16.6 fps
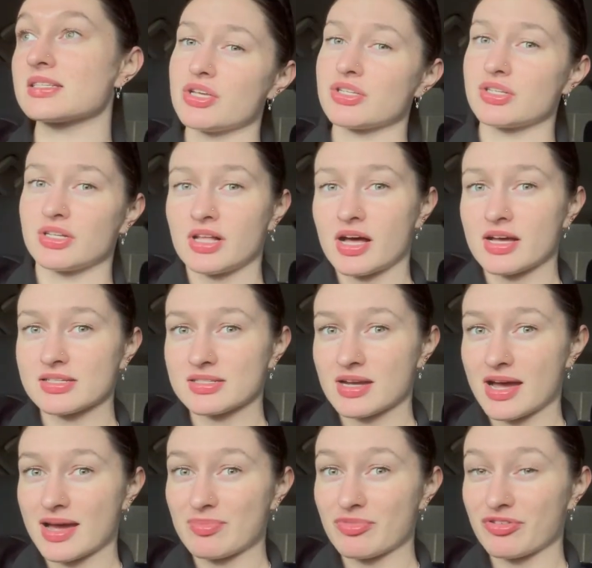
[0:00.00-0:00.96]
So last
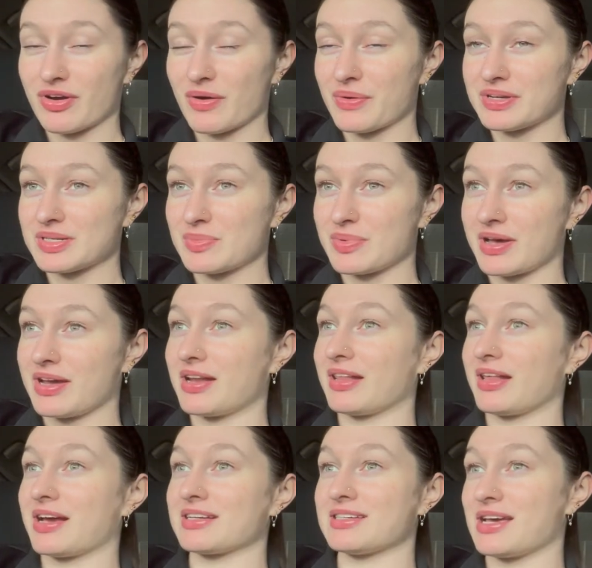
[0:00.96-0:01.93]
night before I went to bed at
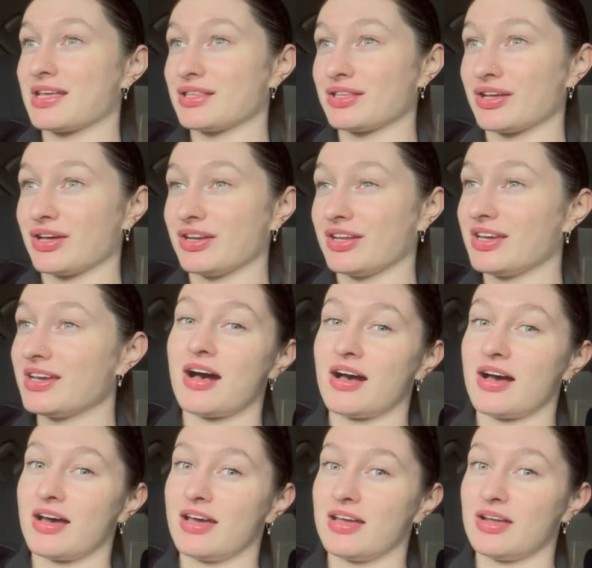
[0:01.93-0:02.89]
like ten thirty,
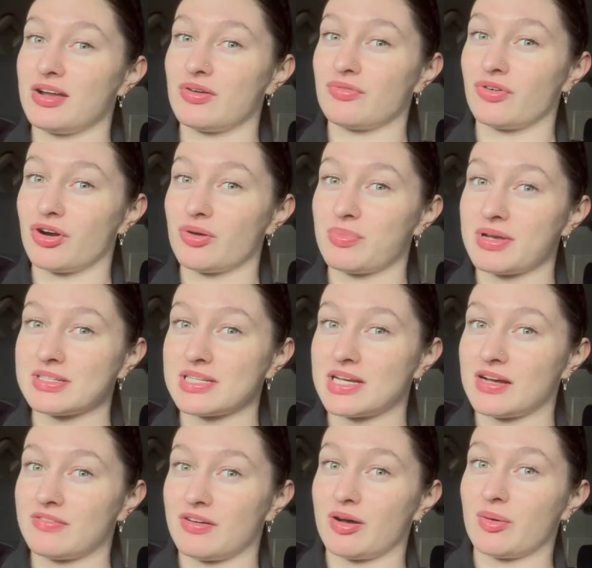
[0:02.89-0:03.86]
I wrote
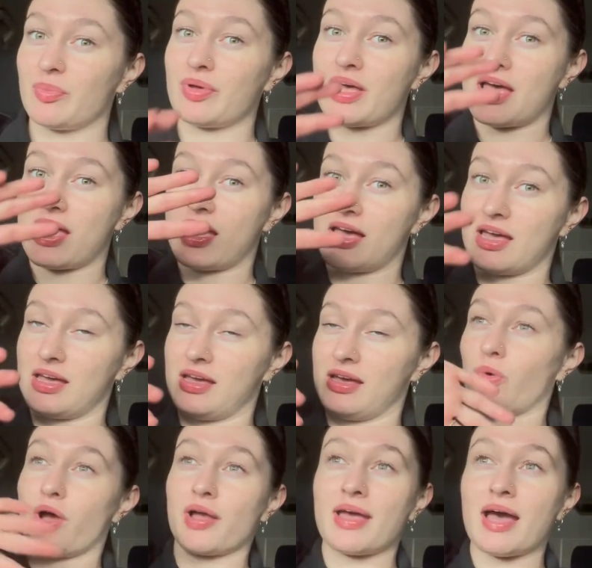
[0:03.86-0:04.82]
myself up a
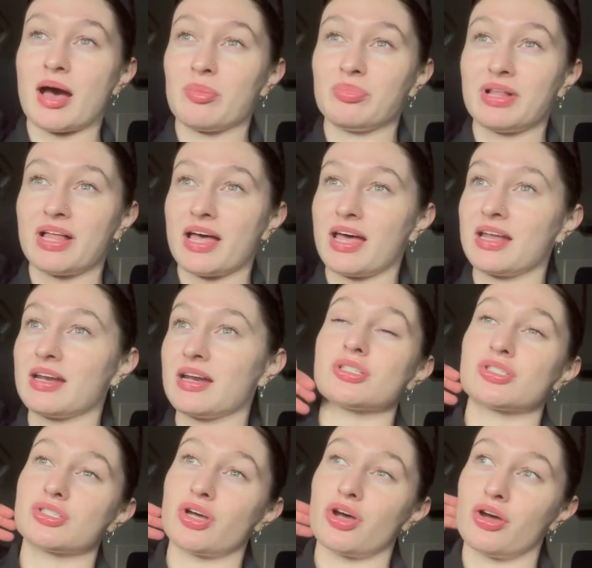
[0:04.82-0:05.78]
workout plan.
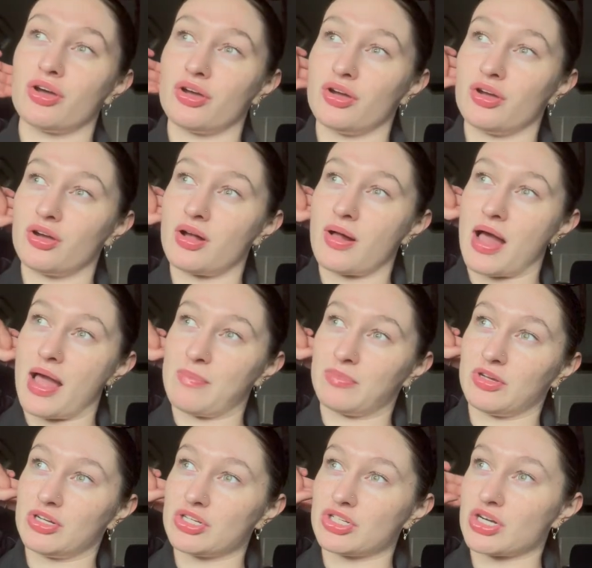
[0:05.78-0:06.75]
So I'm
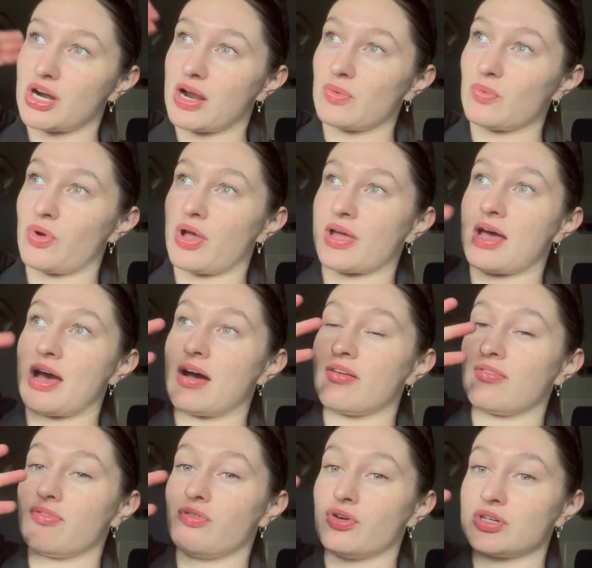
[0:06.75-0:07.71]
gonna try and work out
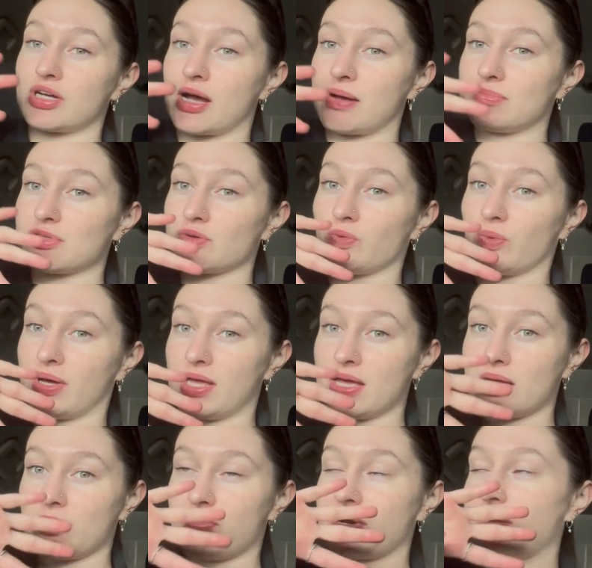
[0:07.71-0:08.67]
four times a
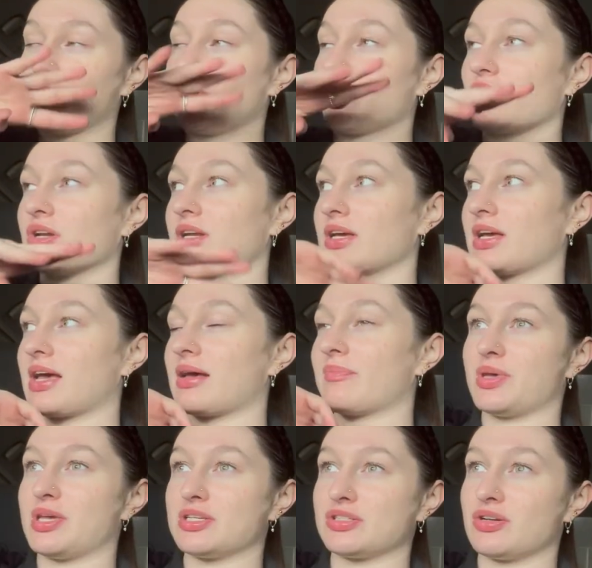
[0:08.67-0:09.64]
week, but I'm not gonna get
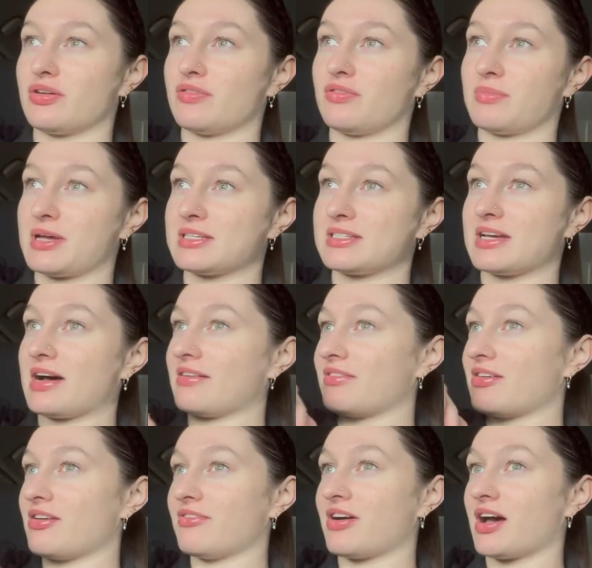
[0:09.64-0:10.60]
pissed off at myself
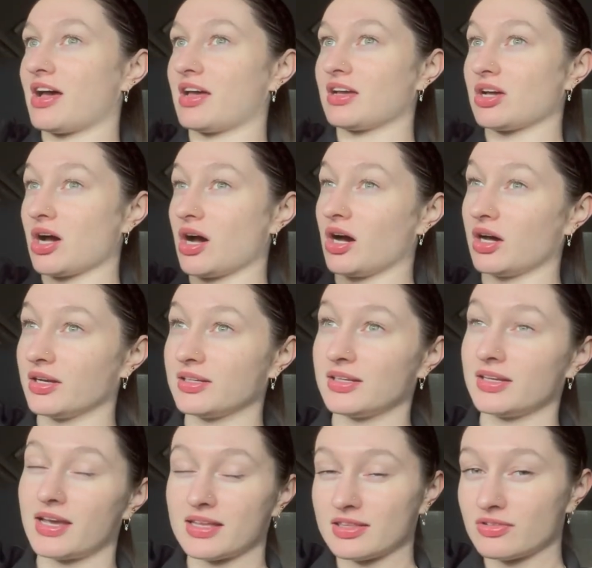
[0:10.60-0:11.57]
if I can't
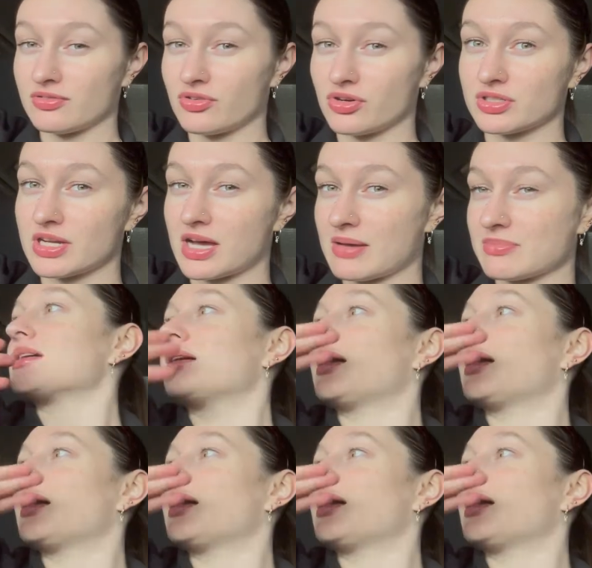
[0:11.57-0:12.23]
get the four times.